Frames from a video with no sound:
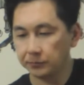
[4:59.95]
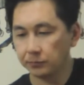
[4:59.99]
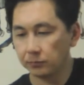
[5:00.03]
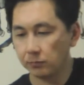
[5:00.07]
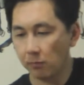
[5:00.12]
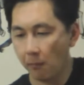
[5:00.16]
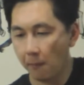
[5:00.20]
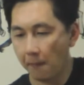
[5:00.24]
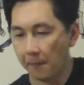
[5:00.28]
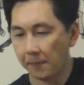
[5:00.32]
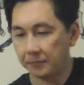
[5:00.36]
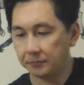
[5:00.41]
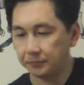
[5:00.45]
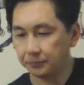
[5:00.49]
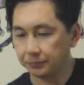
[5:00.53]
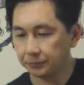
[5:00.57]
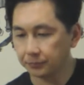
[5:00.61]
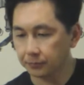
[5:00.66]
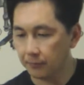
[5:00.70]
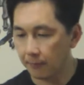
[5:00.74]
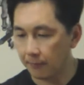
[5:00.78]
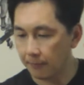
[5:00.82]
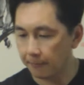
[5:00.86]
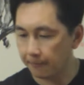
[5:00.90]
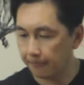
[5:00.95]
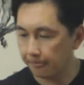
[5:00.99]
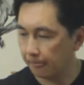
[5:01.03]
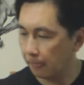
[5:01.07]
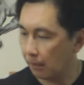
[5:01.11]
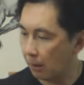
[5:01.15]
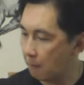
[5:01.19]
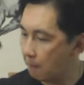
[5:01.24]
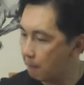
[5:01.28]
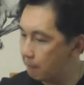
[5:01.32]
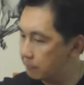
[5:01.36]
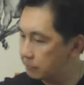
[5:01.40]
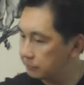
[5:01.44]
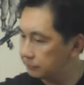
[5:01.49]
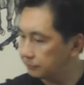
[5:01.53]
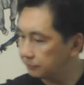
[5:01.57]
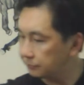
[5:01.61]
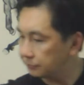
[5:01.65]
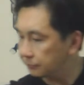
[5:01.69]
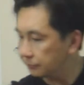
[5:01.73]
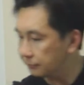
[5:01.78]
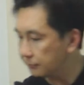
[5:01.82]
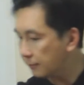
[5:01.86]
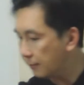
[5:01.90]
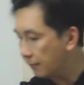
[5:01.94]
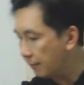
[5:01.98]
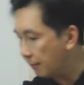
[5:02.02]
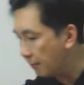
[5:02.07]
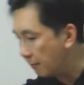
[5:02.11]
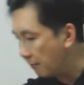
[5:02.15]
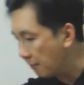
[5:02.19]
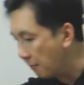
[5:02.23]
noodle, just amazing.